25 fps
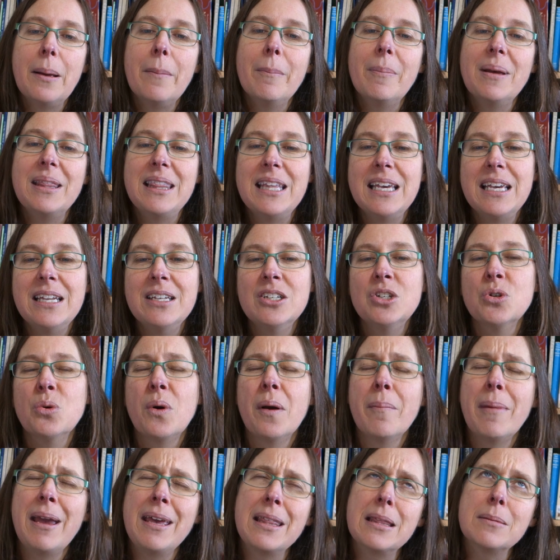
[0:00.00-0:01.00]
But then do
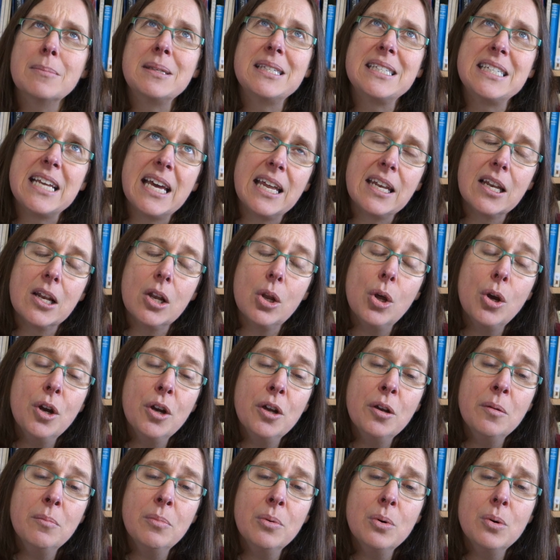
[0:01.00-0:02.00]
I make them
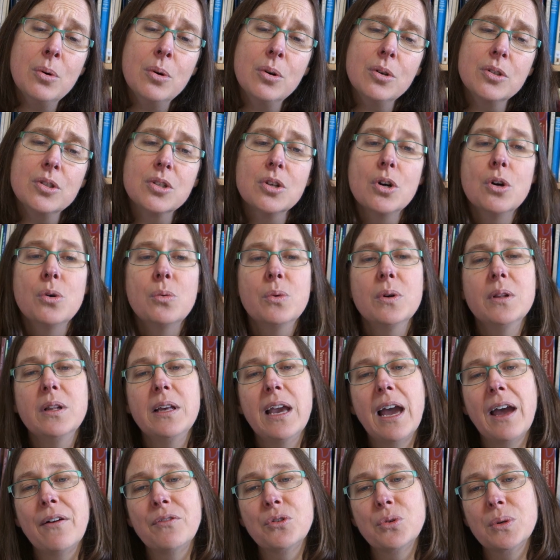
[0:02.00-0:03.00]
standalone books, or will we
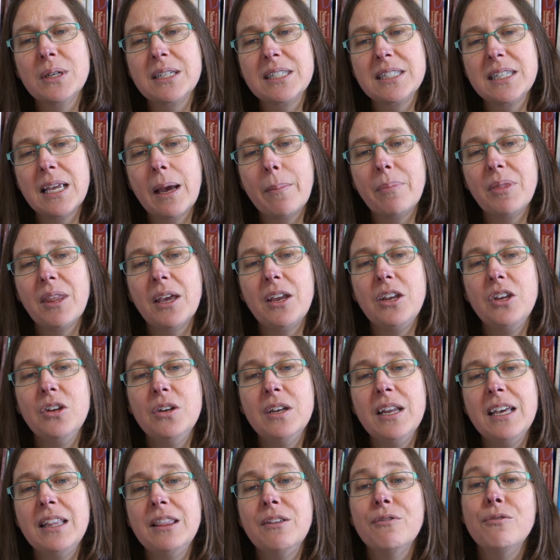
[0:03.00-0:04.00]
have to accept that you
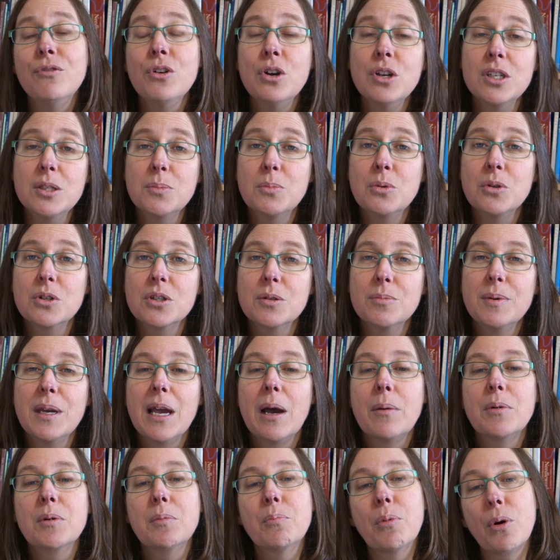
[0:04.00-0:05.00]
need the first book to be
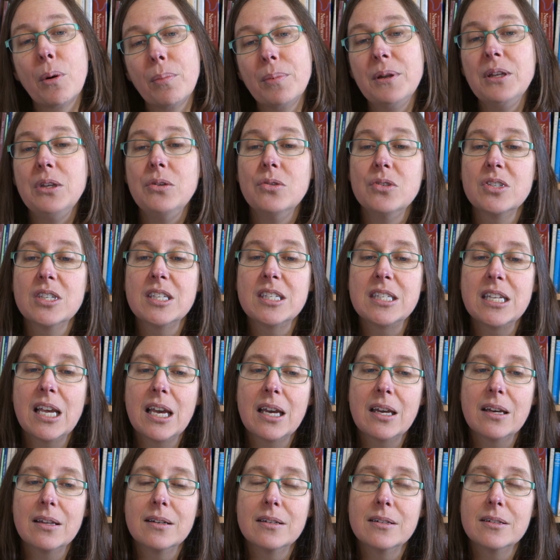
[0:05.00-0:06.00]
able to properly use the
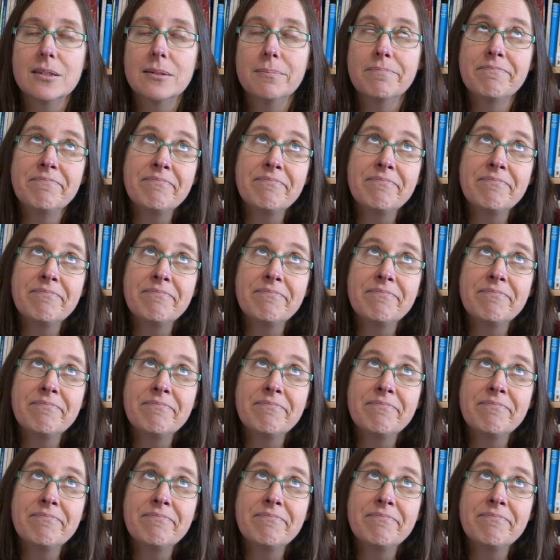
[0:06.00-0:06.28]
second?